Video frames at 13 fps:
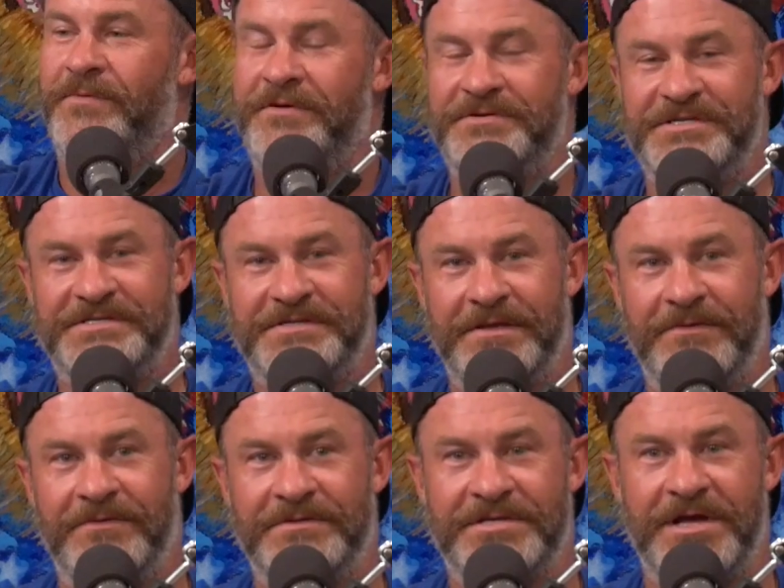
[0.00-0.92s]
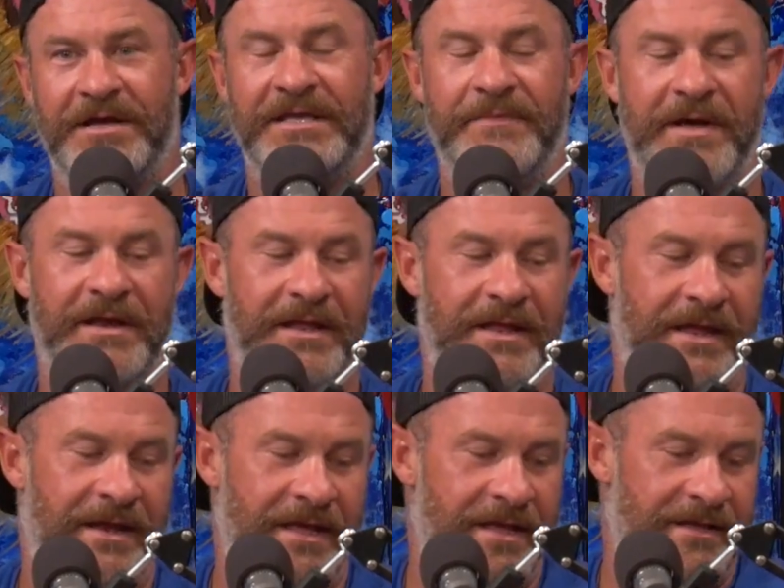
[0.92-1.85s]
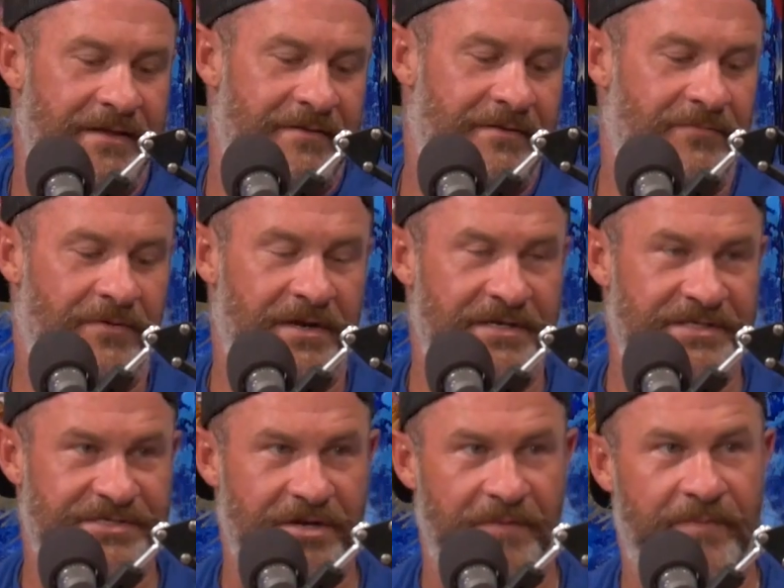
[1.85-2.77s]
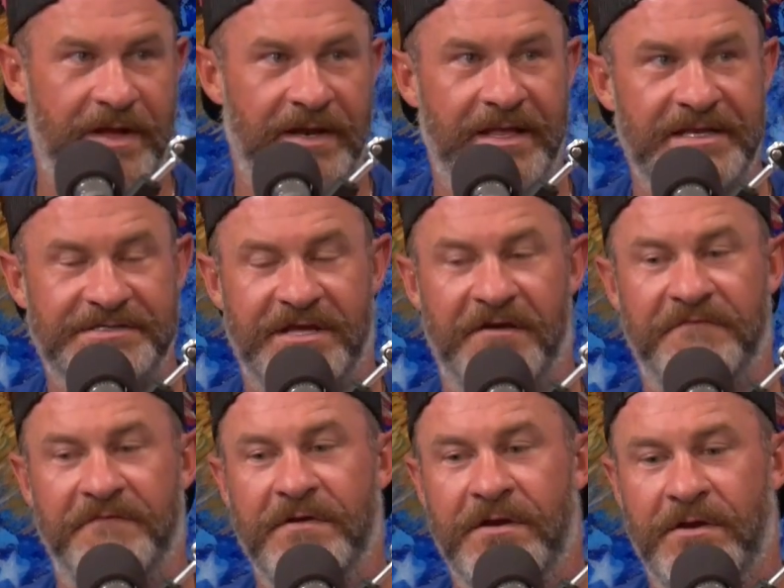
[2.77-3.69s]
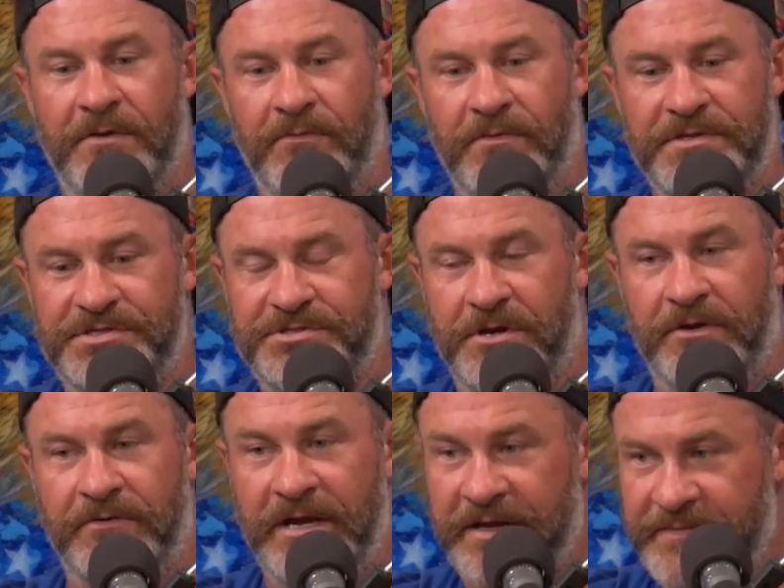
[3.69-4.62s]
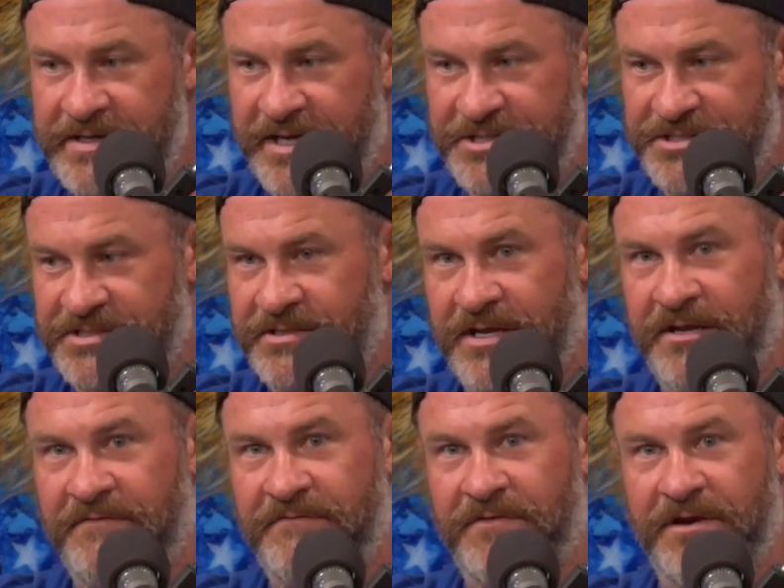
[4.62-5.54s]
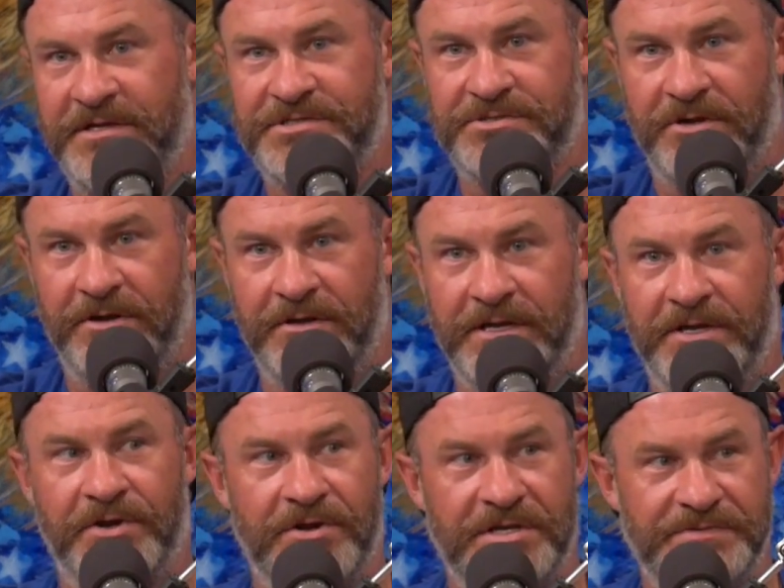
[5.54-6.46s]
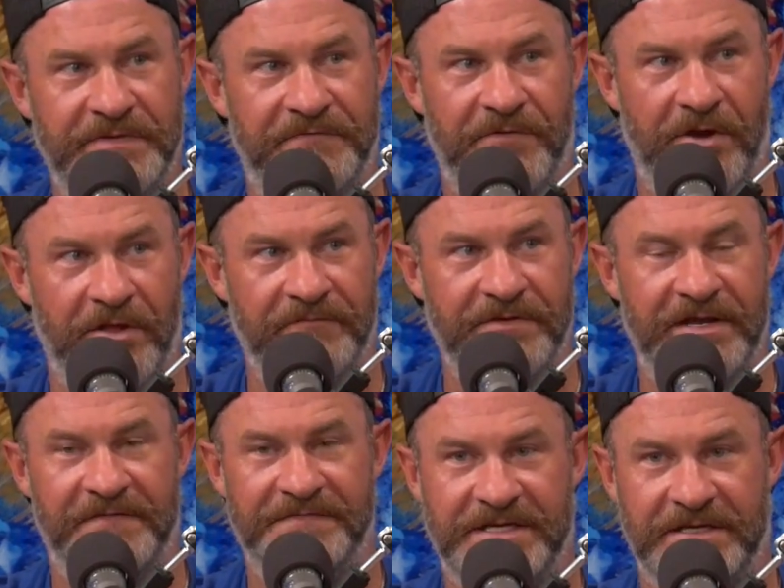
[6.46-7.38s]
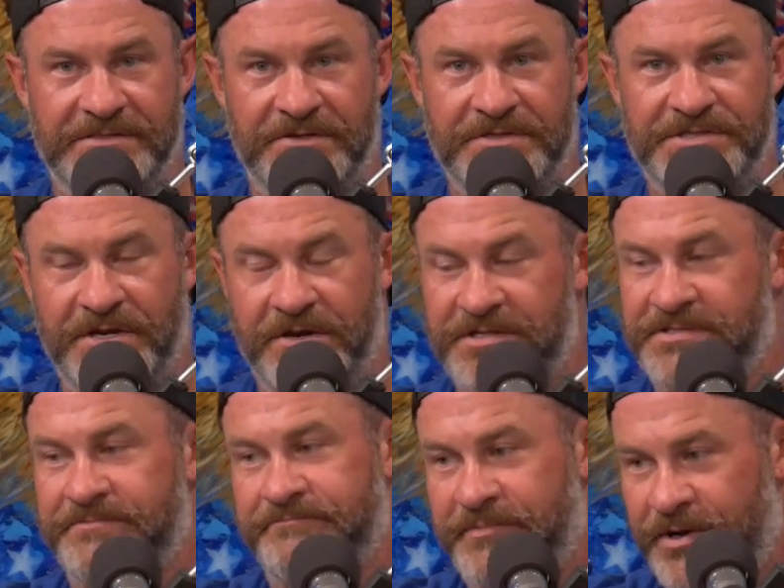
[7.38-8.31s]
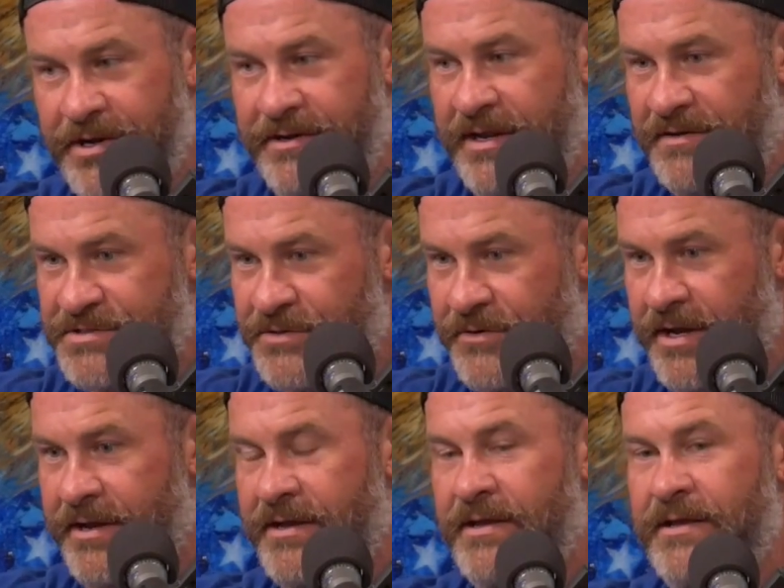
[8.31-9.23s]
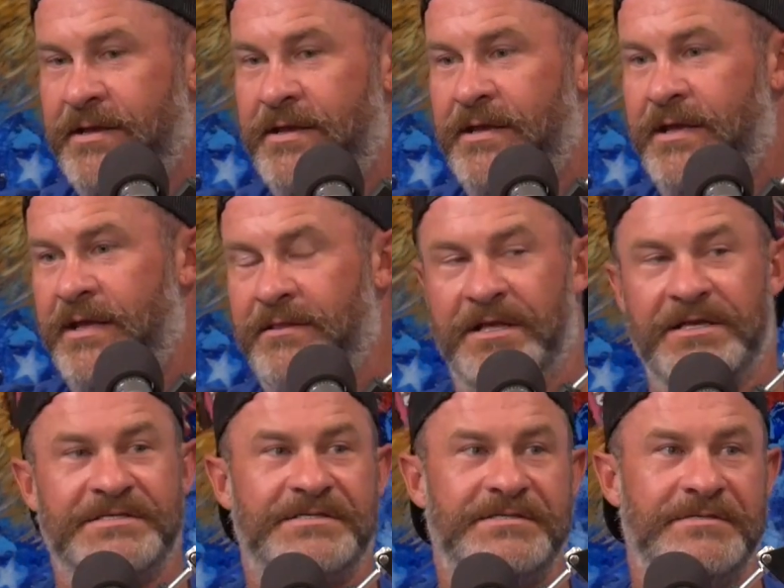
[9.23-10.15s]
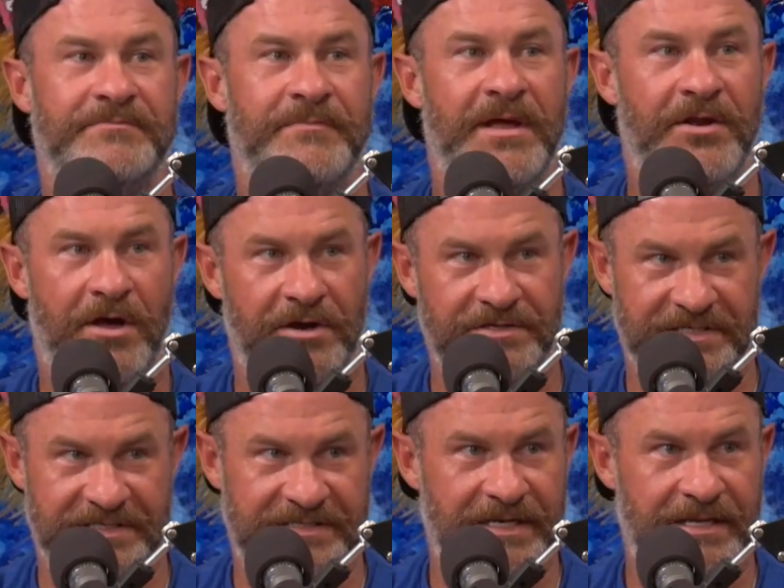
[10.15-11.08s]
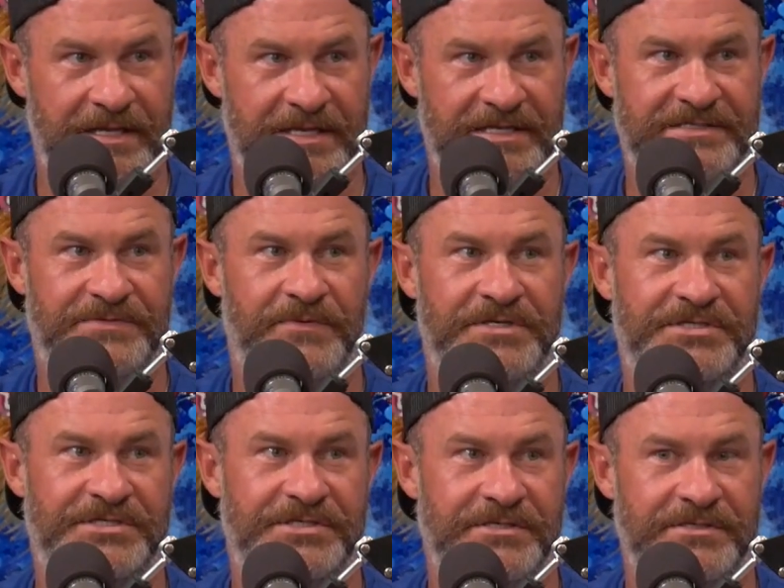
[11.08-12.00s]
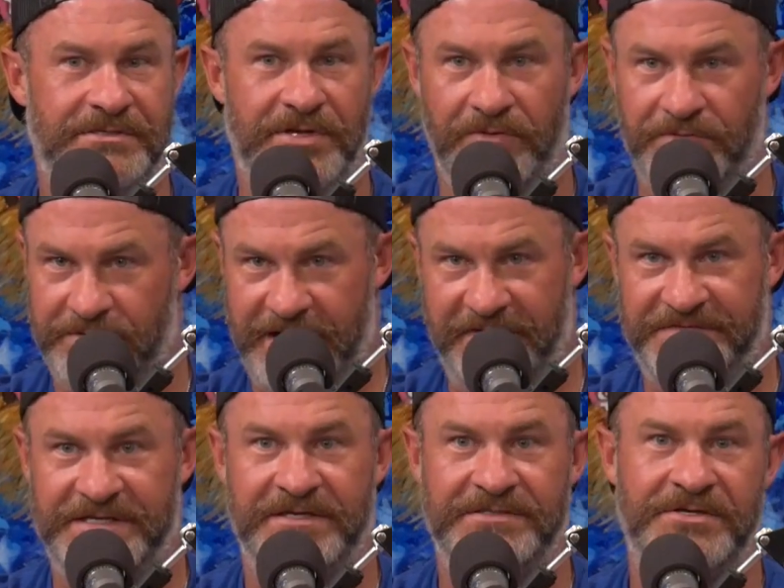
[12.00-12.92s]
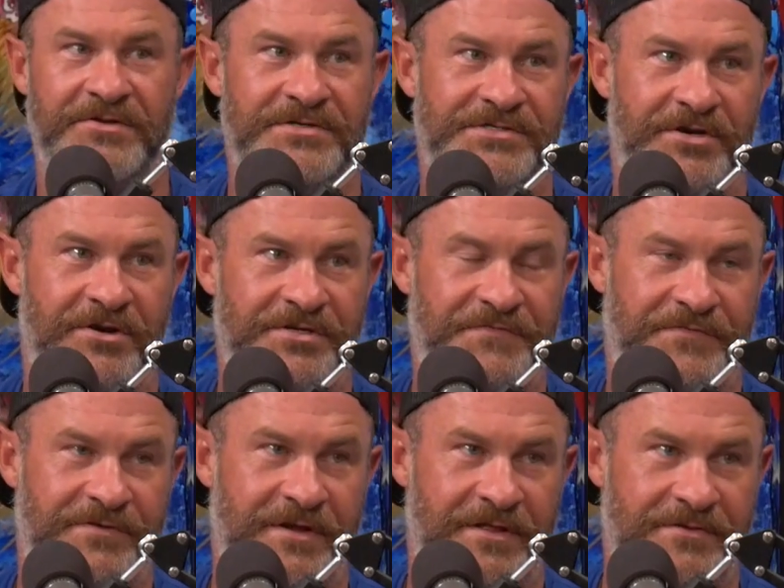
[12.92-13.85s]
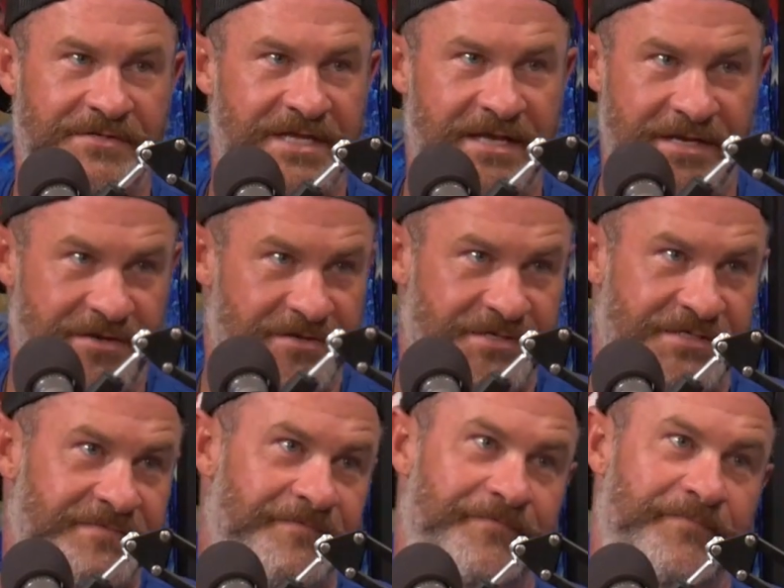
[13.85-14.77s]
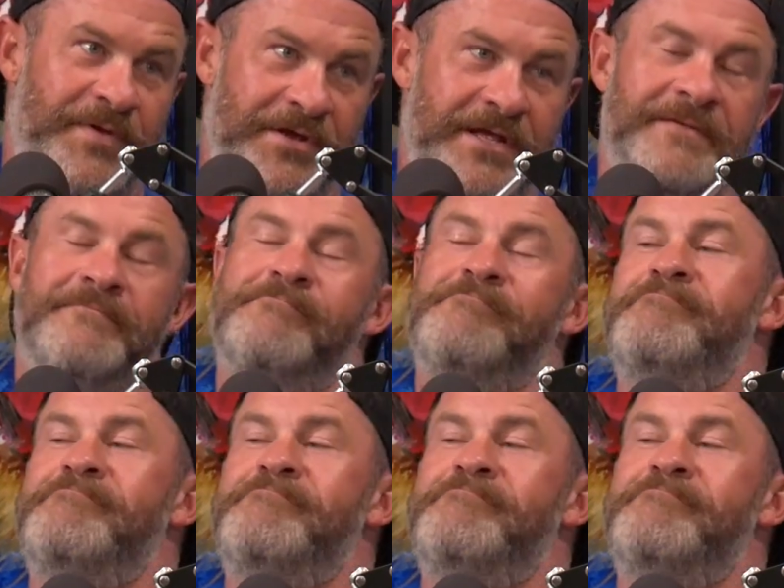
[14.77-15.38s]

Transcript: we were just talking about it and i wanted to start the podcast off with a strong recommendation and a very strong encouragement for all of you sex under the stars. Period. End for story. Sure. Unless for my sure. daughter's listening to this, which don't have sex under the stars for another 10 years. Period.